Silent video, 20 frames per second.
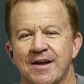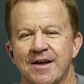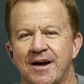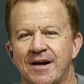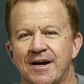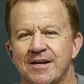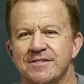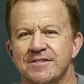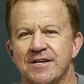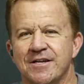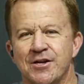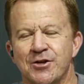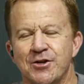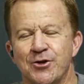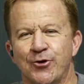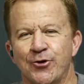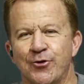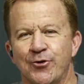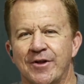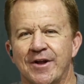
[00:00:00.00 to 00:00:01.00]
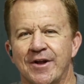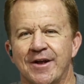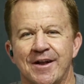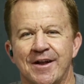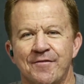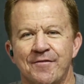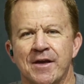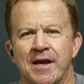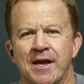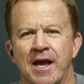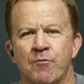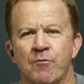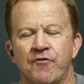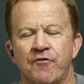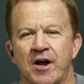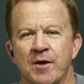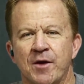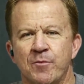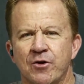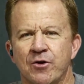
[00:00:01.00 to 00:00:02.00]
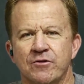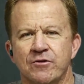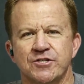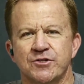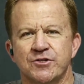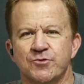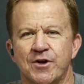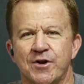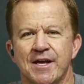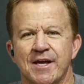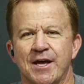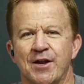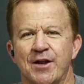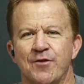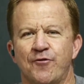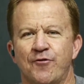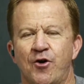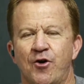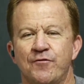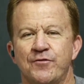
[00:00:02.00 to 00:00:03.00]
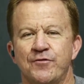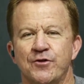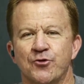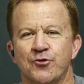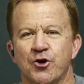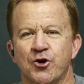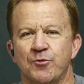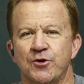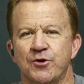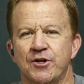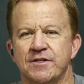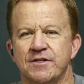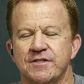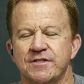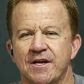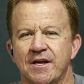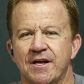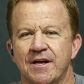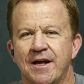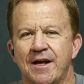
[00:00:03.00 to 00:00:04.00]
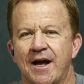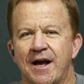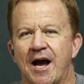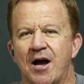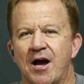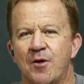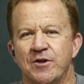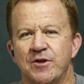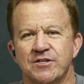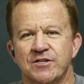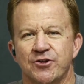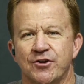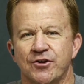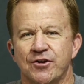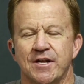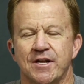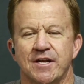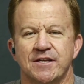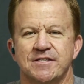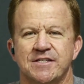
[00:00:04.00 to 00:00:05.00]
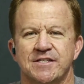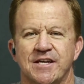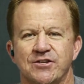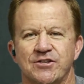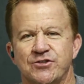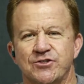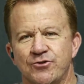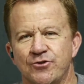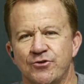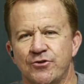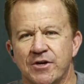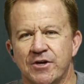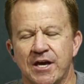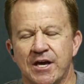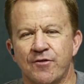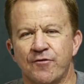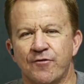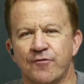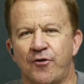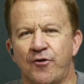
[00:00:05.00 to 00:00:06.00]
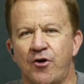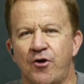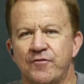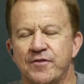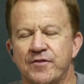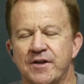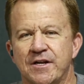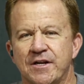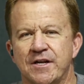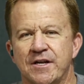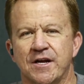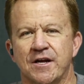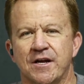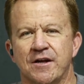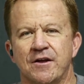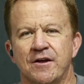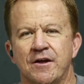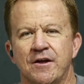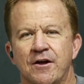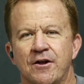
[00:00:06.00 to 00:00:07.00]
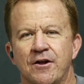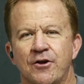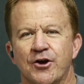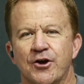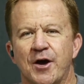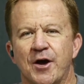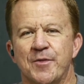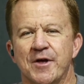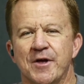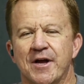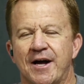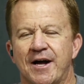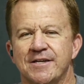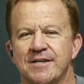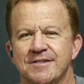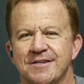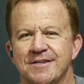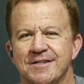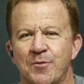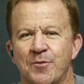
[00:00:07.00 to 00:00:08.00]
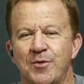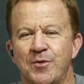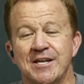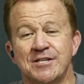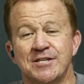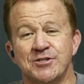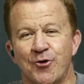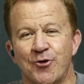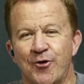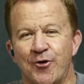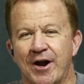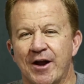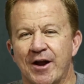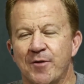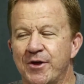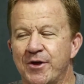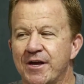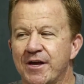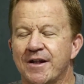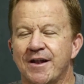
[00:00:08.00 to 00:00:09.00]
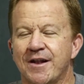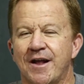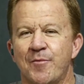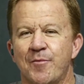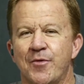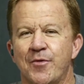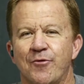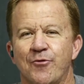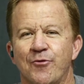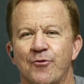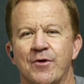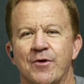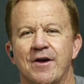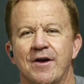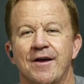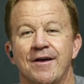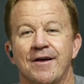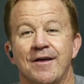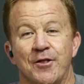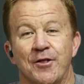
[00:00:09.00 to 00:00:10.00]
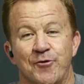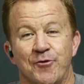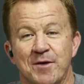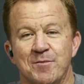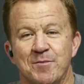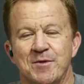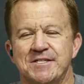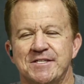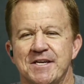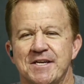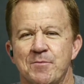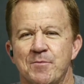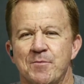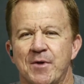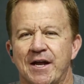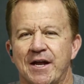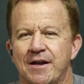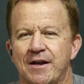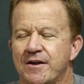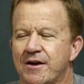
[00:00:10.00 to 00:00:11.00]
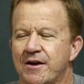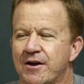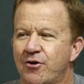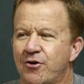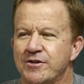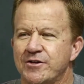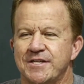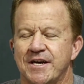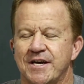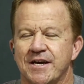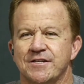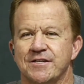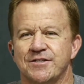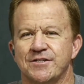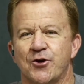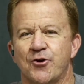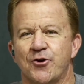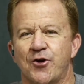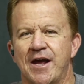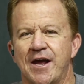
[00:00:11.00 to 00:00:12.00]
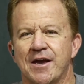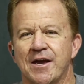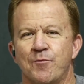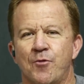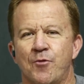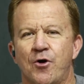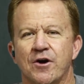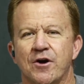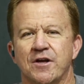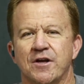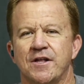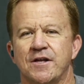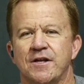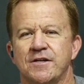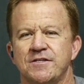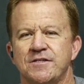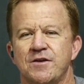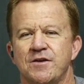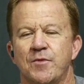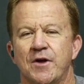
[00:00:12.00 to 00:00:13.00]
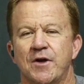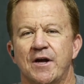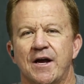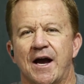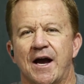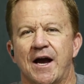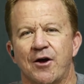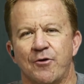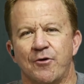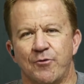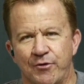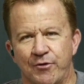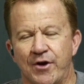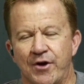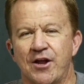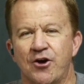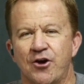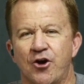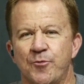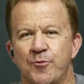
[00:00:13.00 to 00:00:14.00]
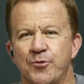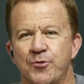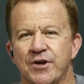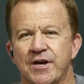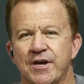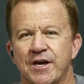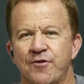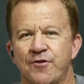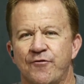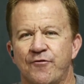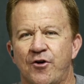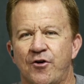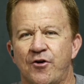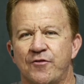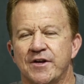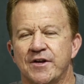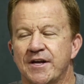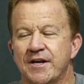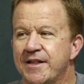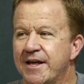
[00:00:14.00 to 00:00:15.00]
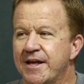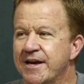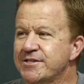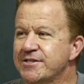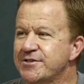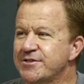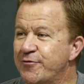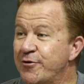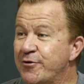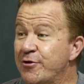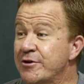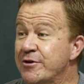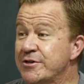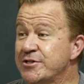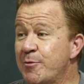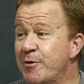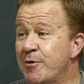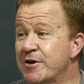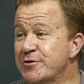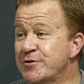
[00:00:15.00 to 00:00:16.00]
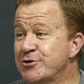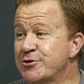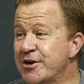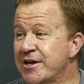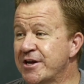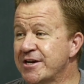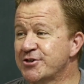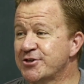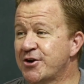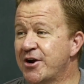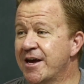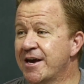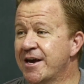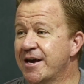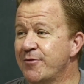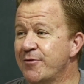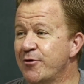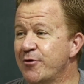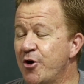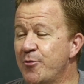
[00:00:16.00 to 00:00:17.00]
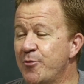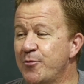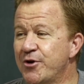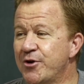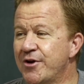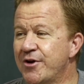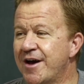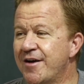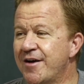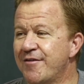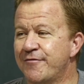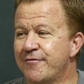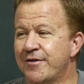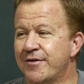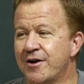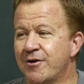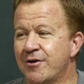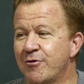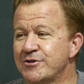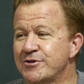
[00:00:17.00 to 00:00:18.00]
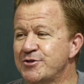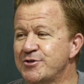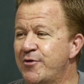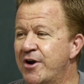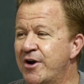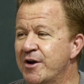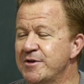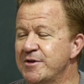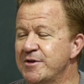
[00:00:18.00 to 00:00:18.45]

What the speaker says: guys, and you love the game of rugby or just want to get involved in your community, please don't hesitate to get involved and look up the guys at the Belito Rugby Club or the rugby team and contact Craig and Mark and their team. We really hope you can get involved. Thanks so much for joining us, Craig, and we hope you have awesome rugby